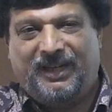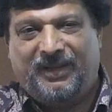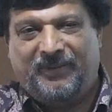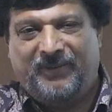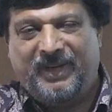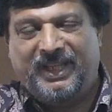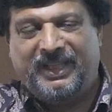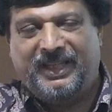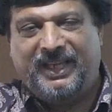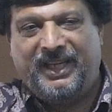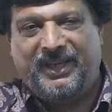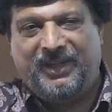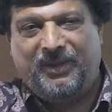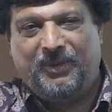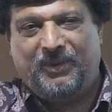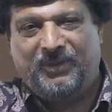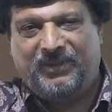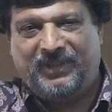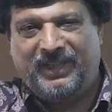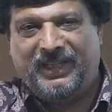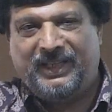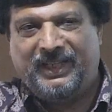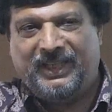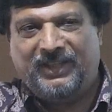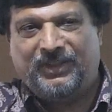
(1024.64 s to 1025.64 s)
when they use
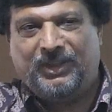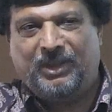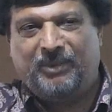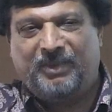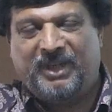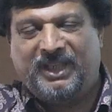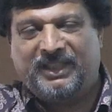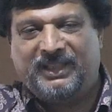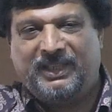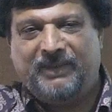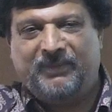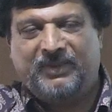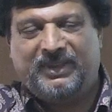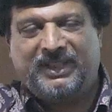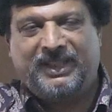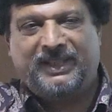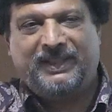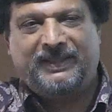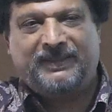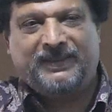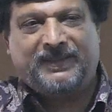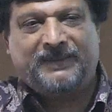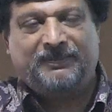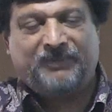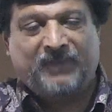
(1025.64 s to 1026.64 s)
English among
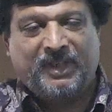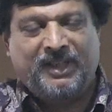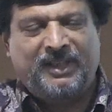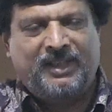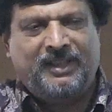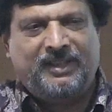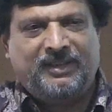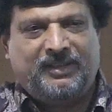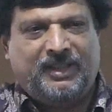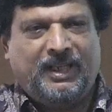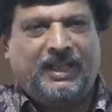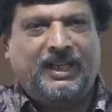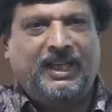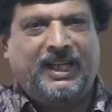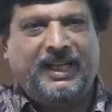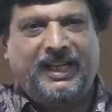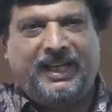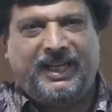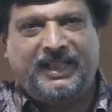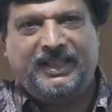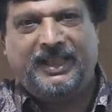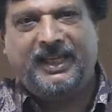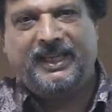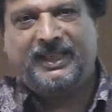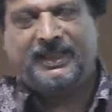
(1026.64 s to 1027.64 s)
themselves? Secondly,
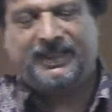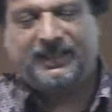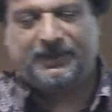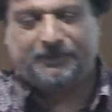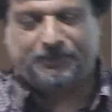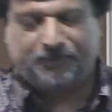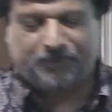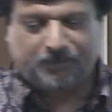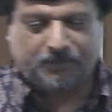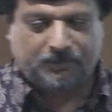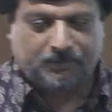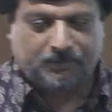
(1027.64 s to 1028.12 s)
I think